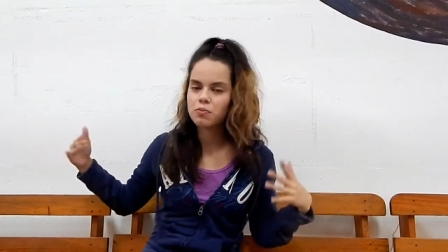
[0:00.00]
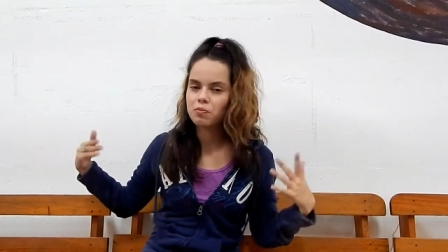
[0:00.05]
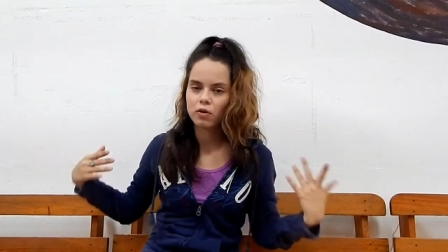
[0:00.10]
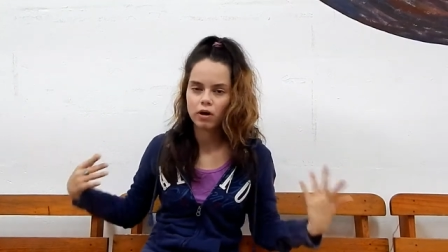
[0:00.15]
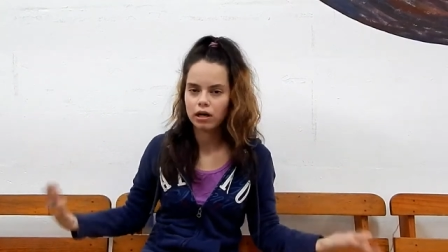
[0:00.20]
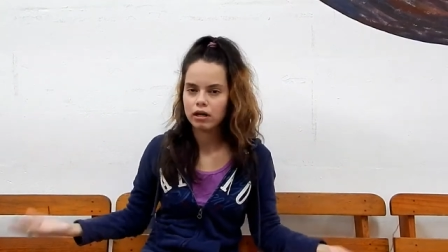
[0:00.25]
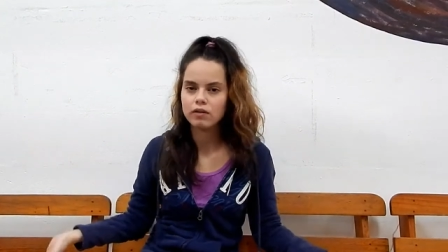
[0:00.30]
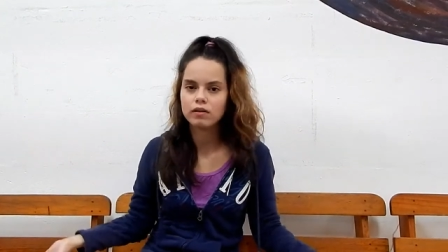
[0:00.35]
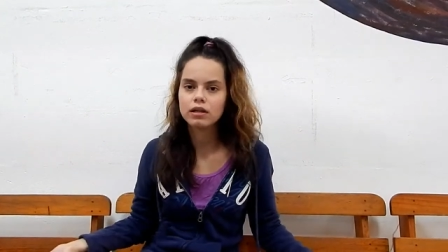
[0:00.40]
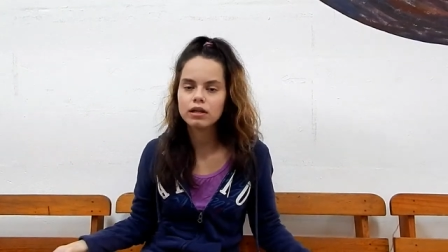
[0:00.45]
or
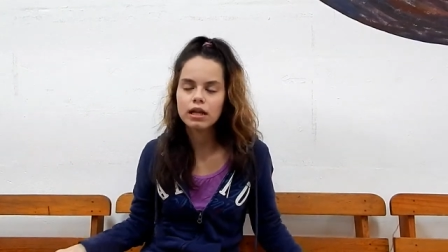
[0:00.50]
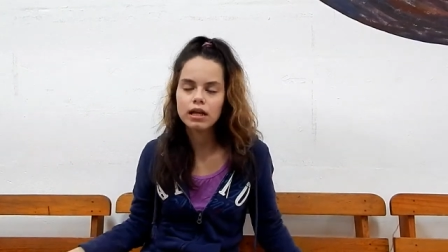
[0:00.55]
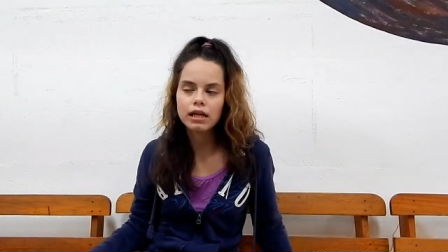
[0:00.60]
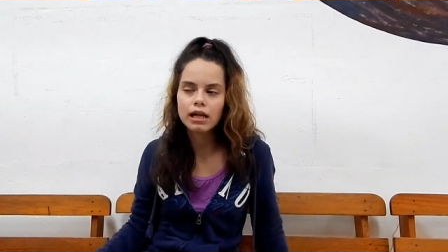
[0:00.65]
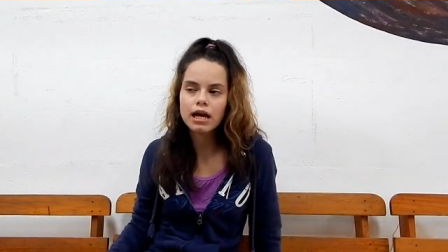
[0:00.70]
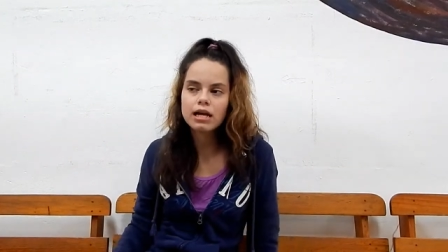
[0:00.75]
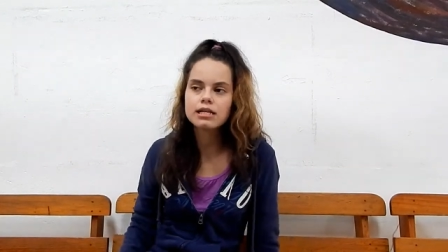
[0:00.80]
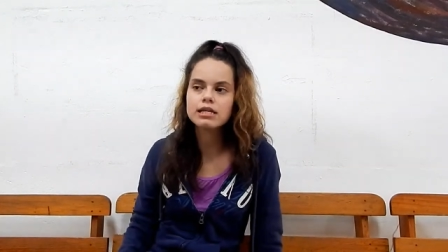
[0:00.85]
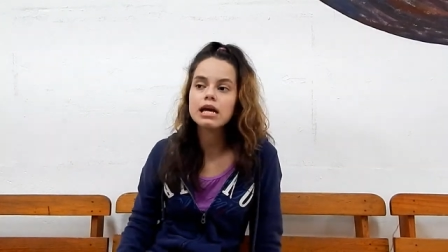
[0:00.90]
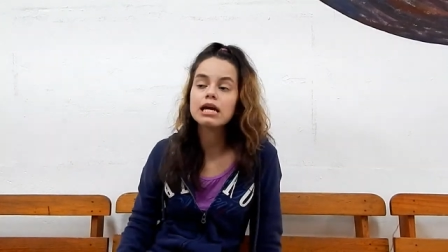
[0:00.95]
anything like
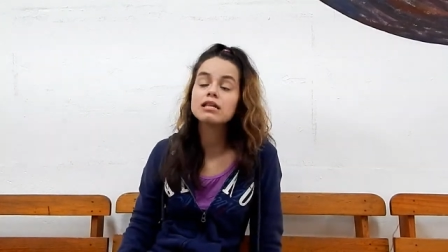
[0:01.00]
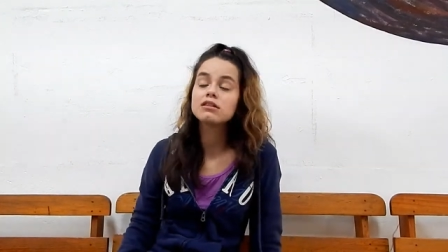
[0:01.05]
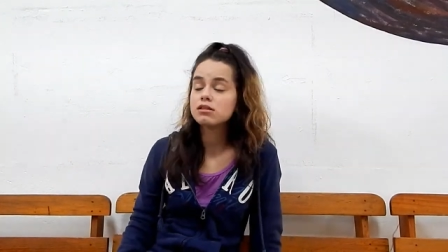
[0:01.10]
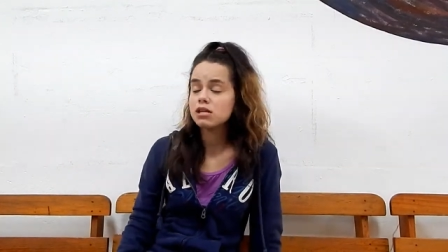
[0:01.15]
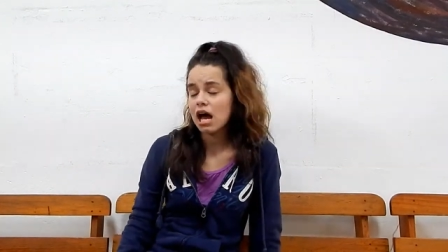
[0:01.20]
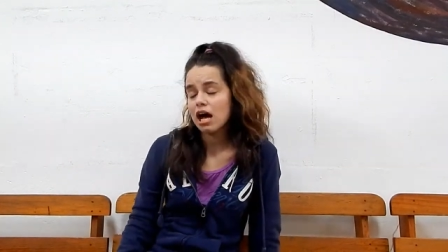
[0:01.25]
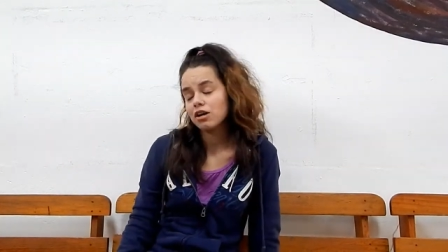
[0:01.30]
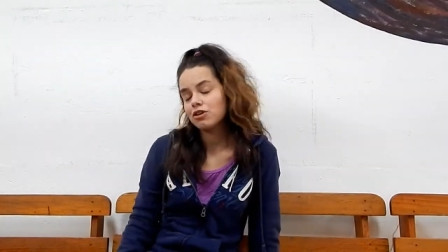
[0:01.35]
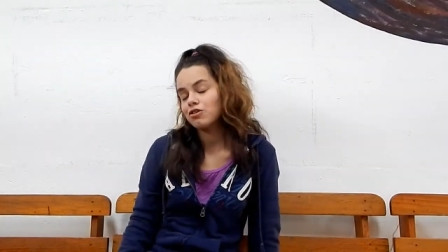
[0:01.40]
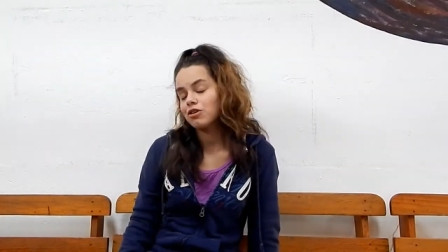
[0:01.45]
that. It's
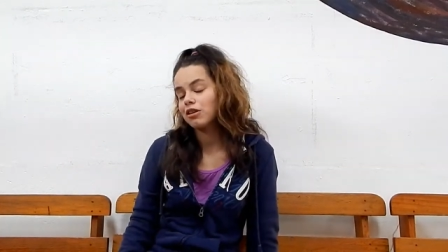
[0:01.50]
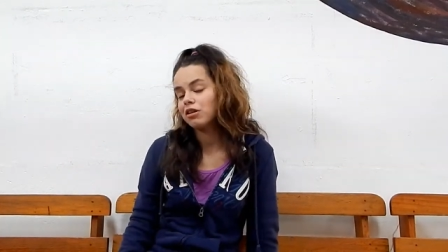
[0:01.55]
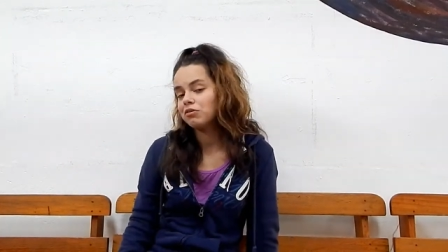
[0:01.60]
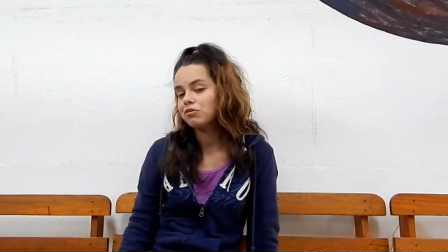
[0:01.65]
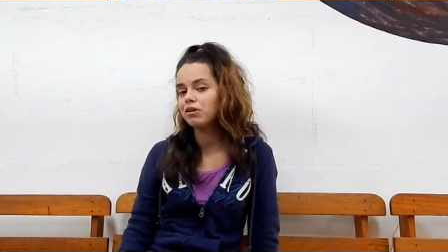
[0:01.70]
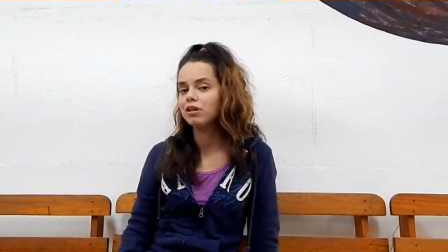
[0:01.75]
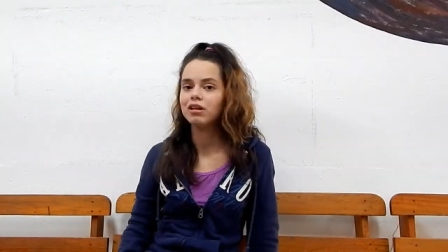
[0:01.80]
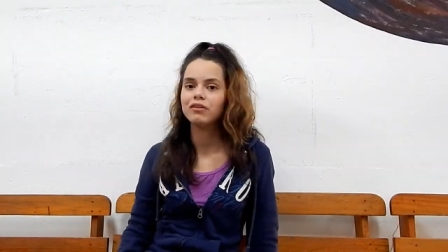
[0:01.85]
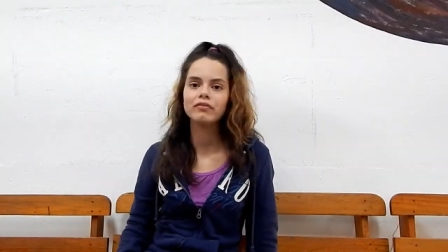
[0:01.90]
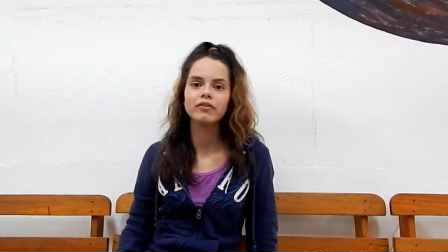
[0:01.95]
actually
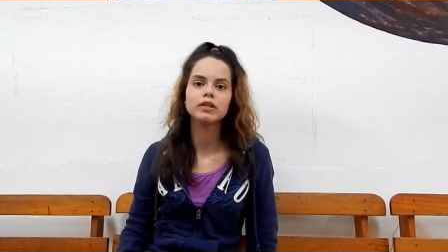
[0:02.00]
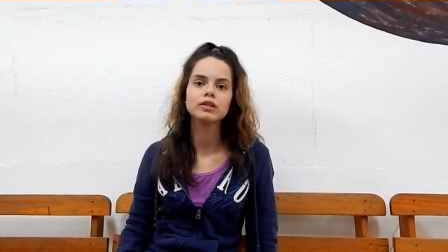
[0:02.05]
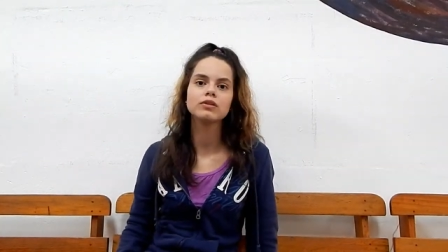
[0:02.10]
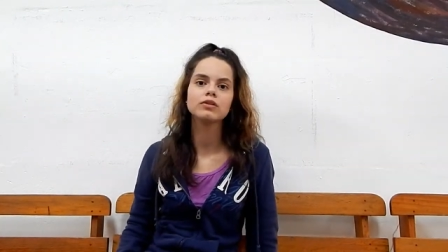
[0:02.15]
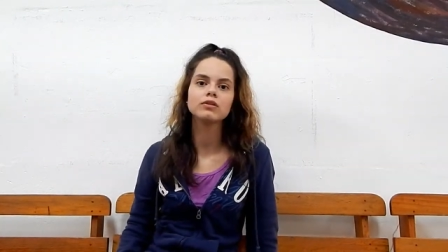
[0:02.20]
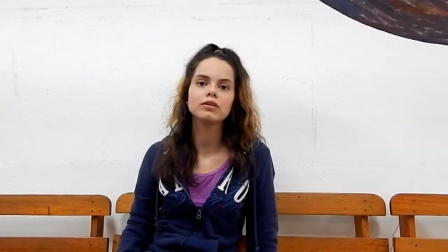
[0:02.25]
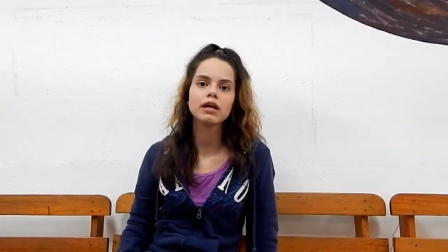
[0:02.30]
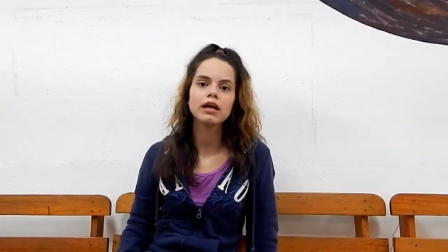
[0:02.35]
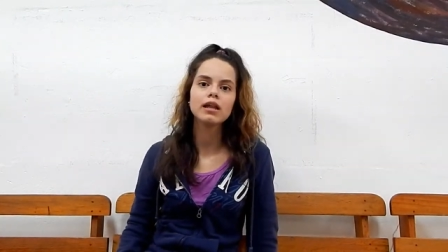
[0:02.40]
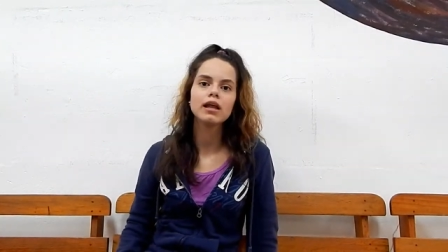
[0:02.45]
really fun to
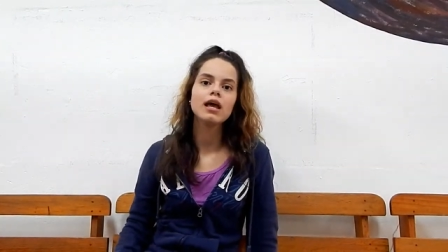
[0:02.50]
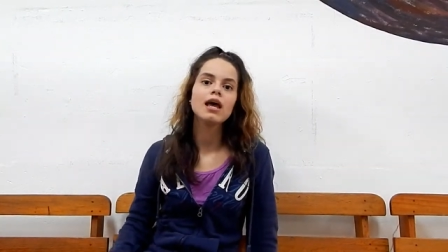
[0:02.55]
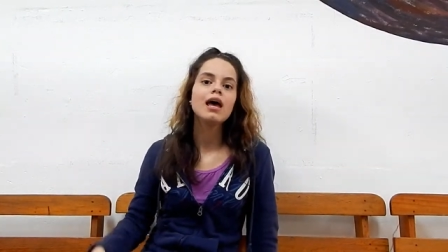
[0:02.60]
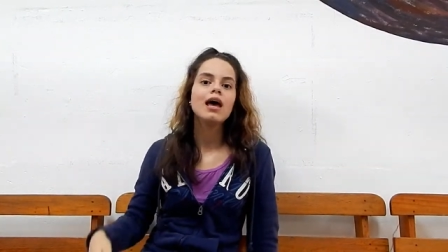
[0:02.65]
read.